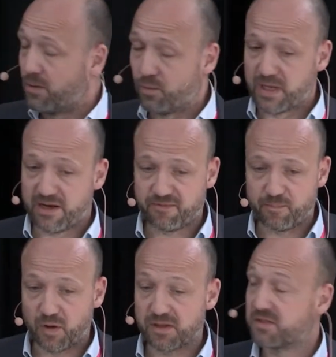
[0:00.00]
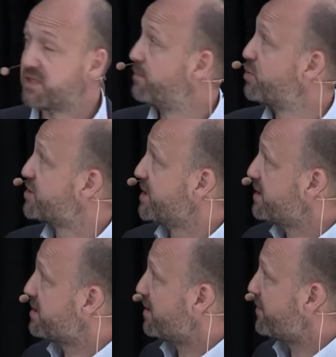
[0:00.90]
We have more than
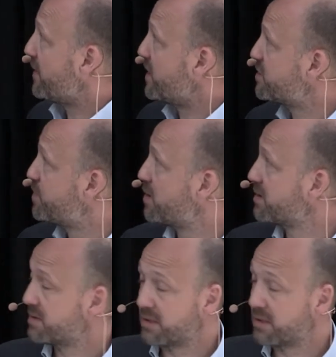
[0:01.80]
10% of our export